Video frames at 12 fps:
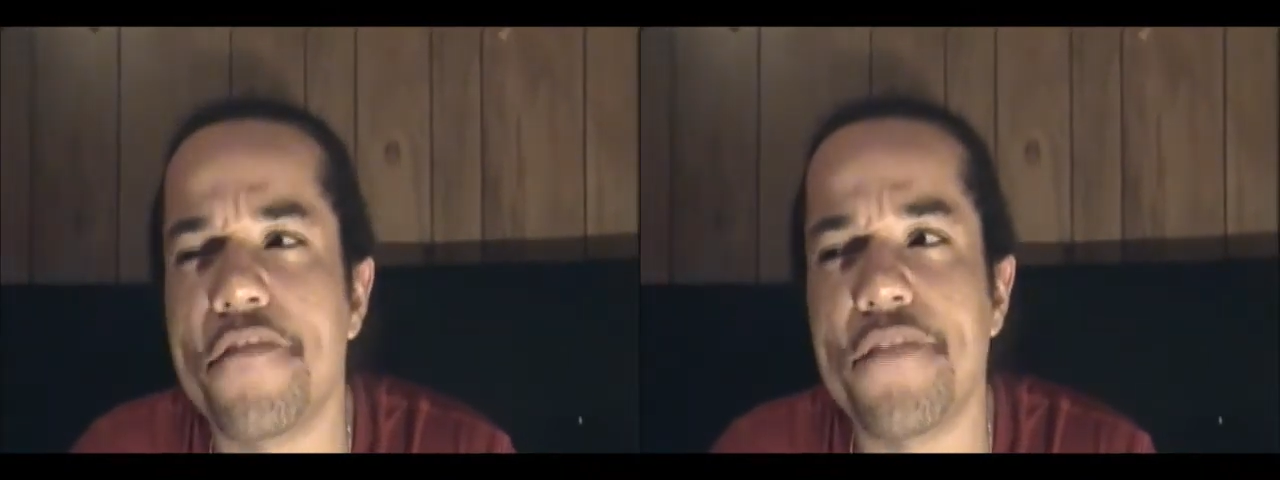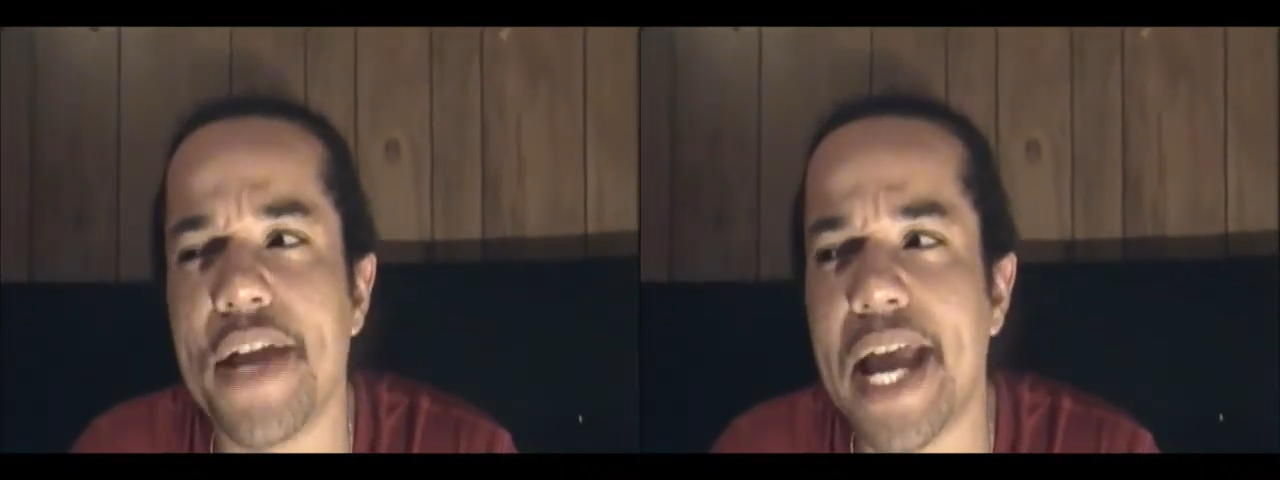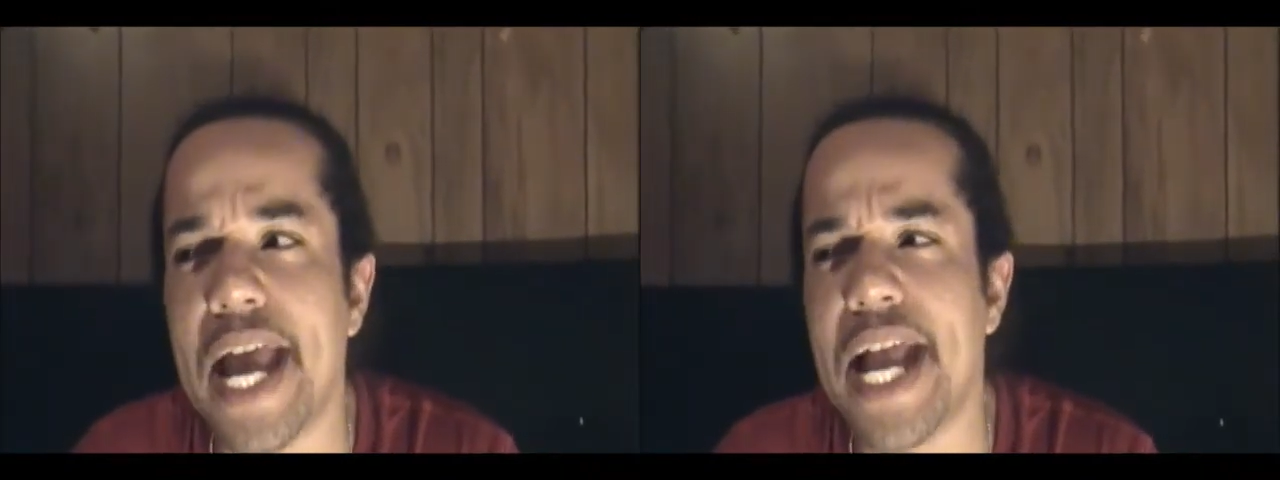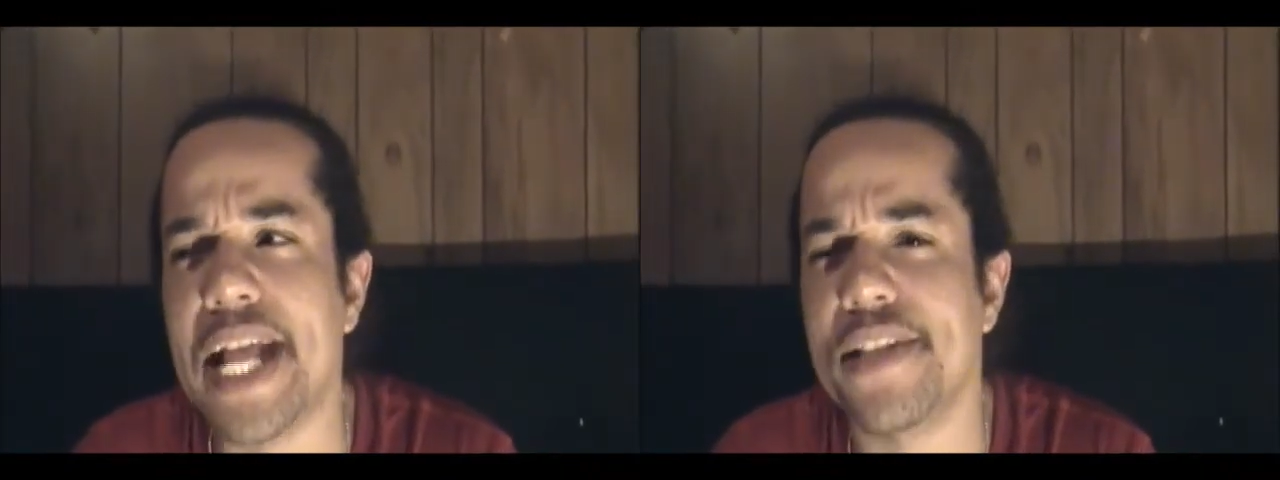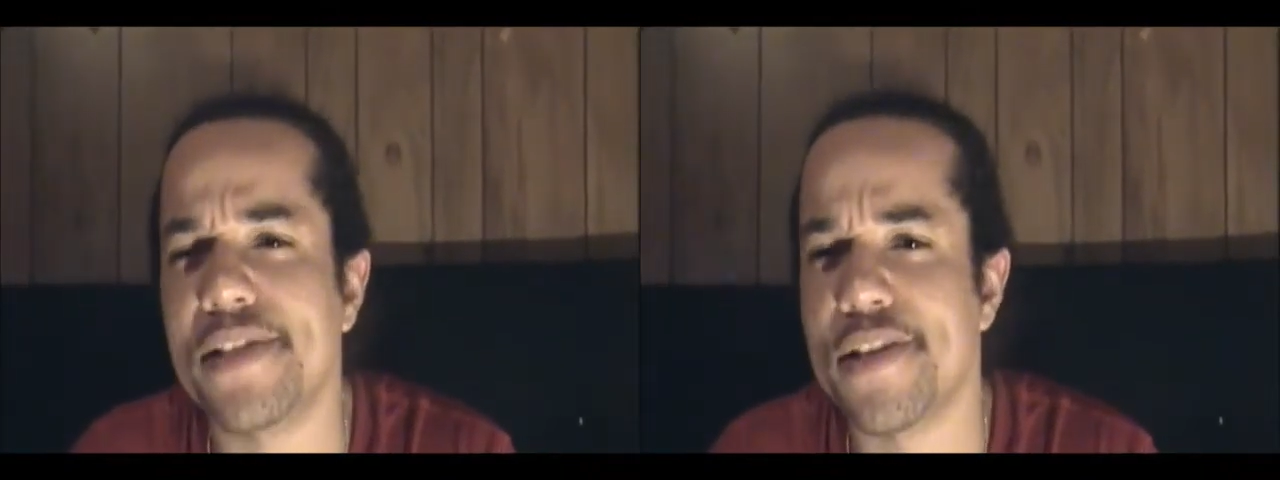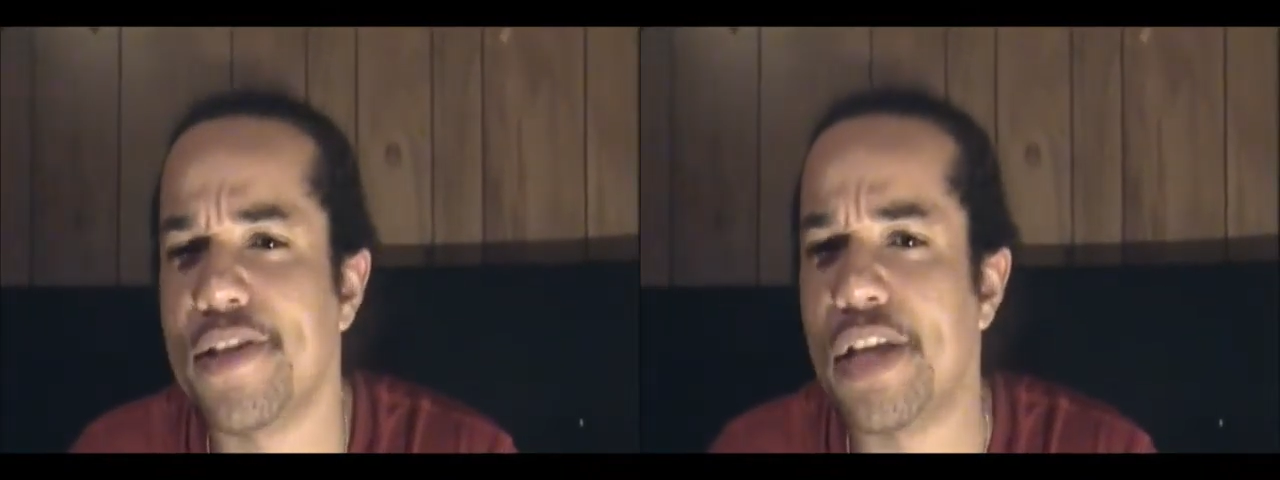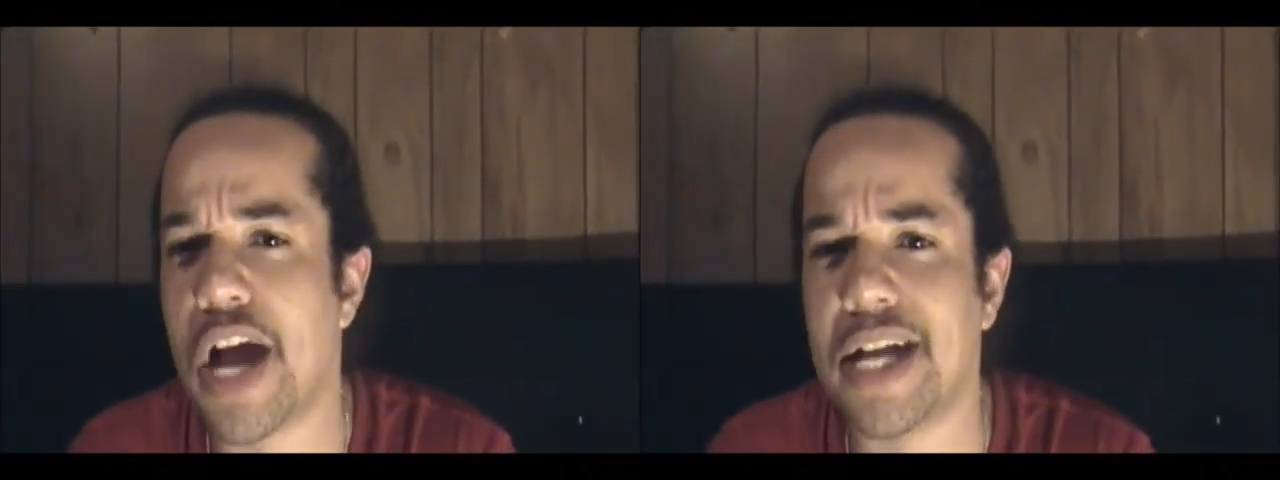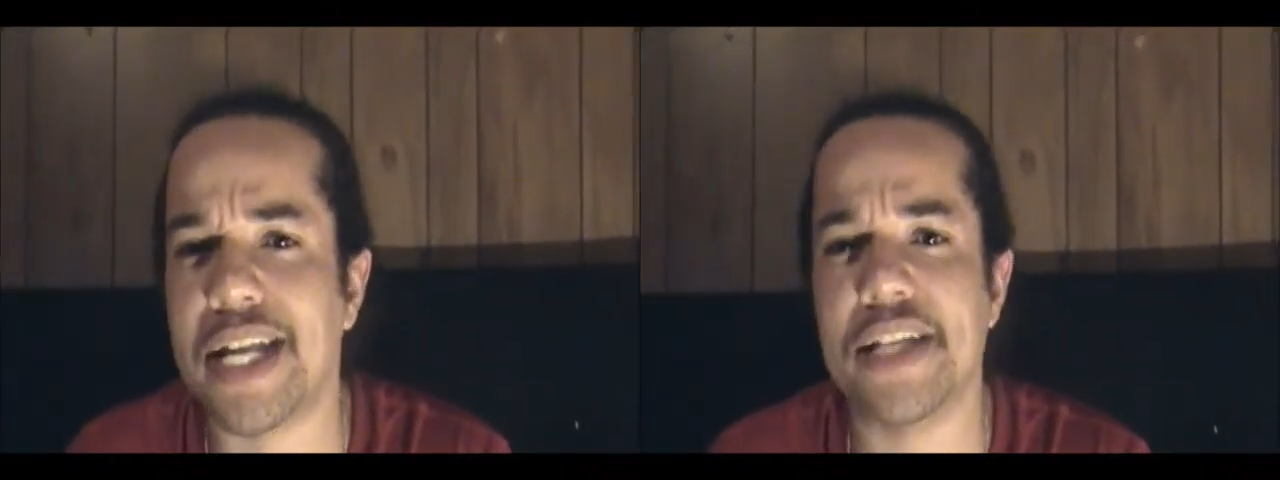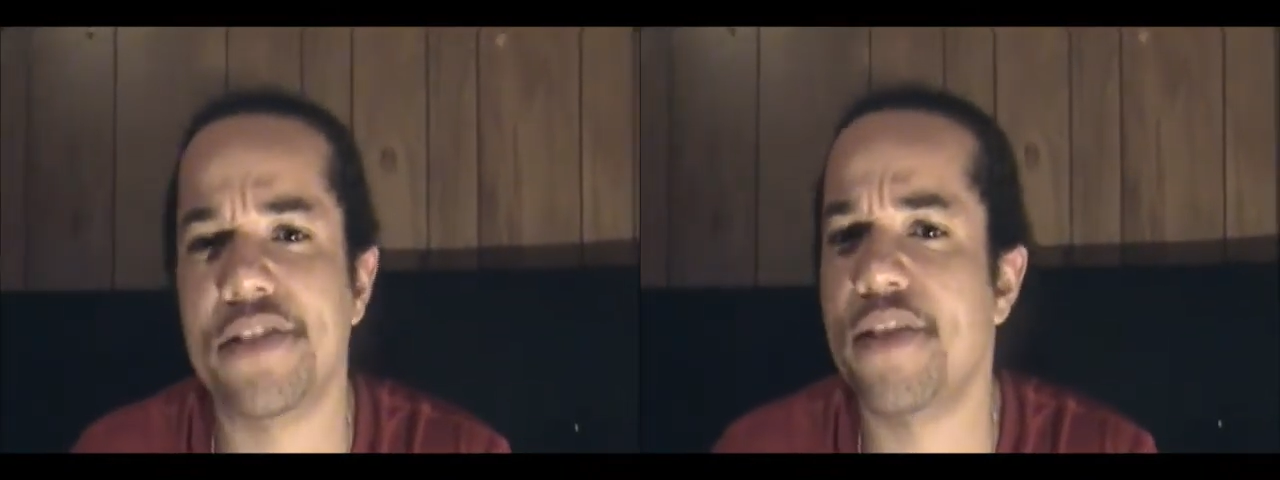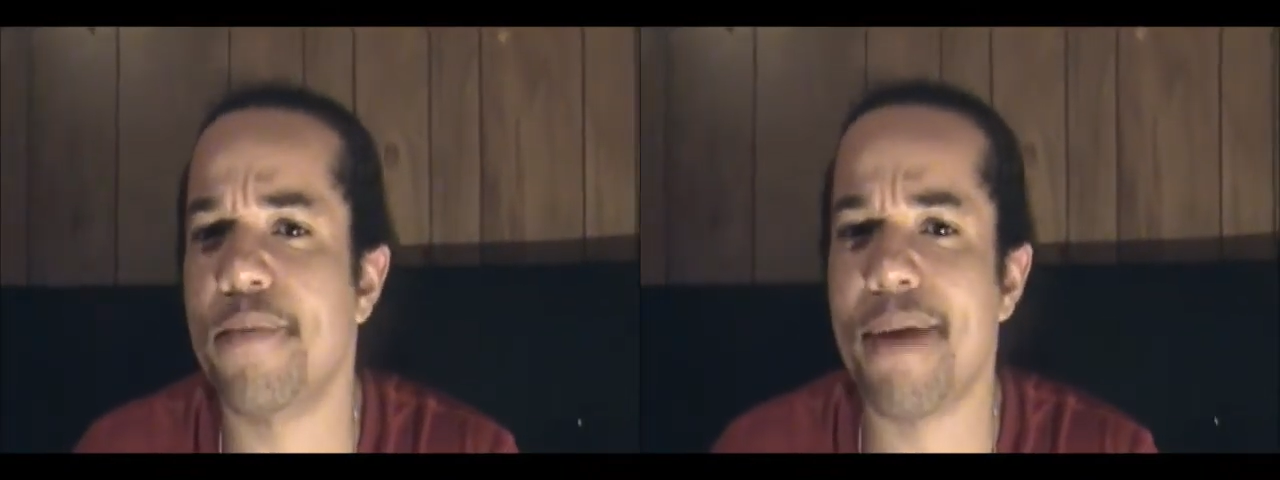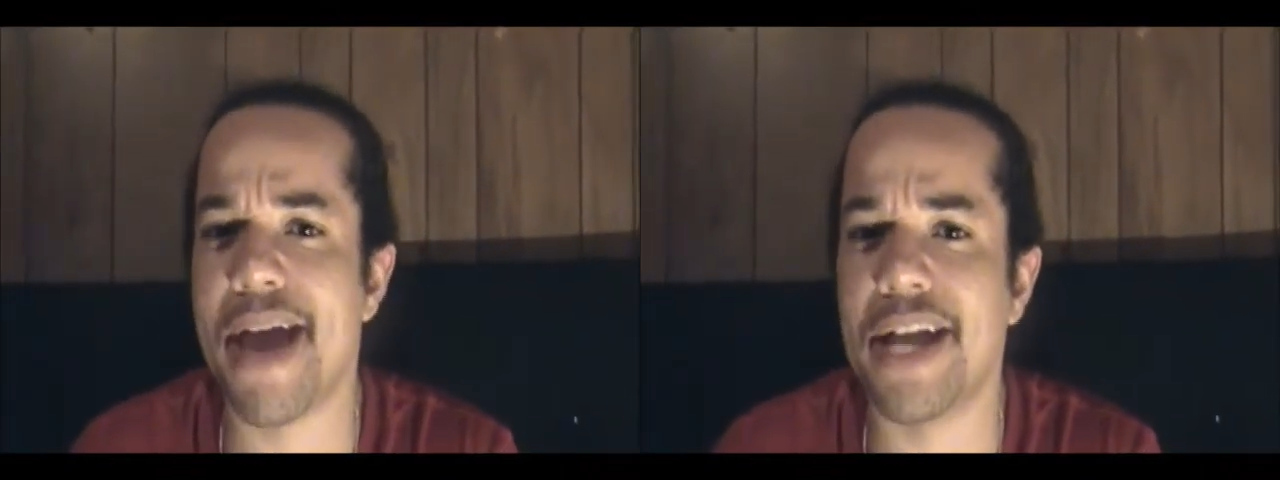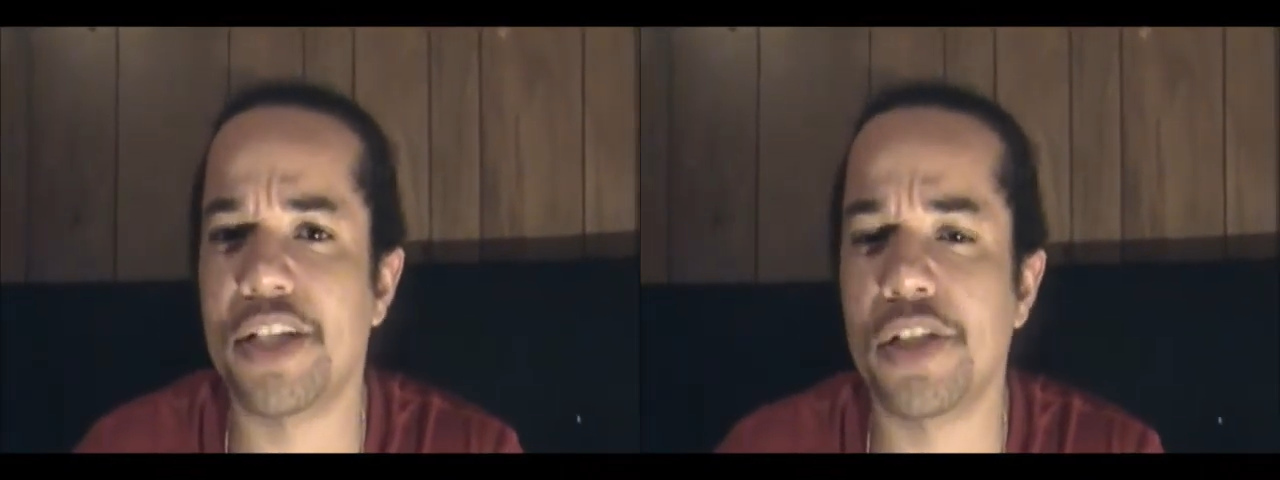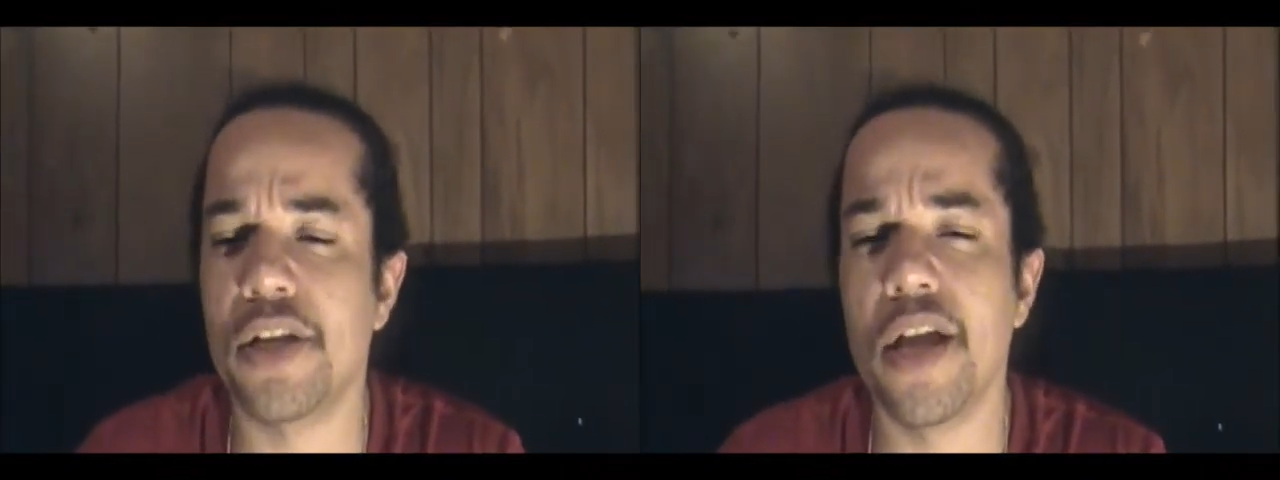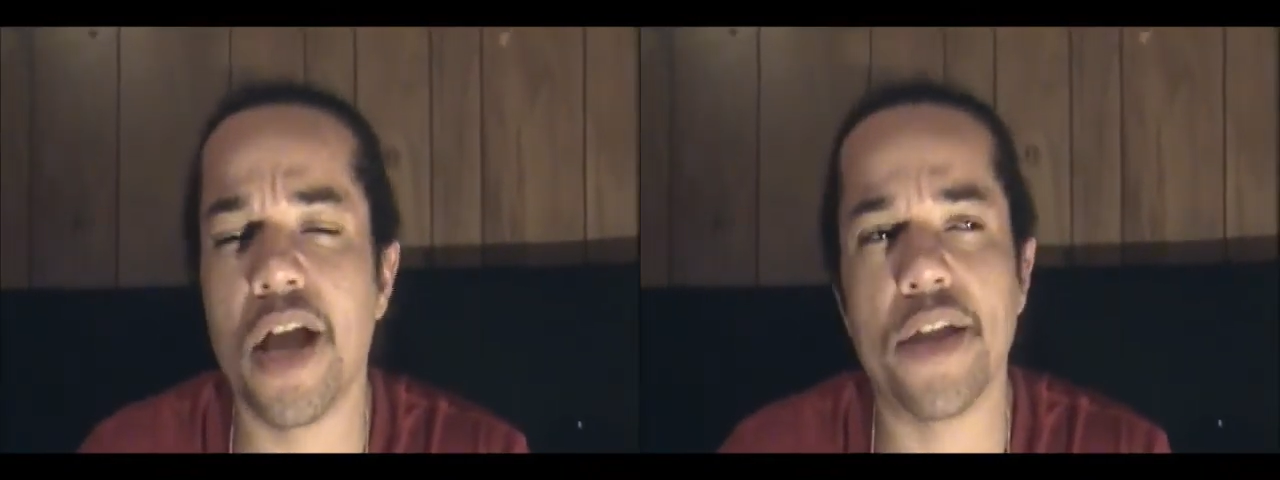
fans not into the match,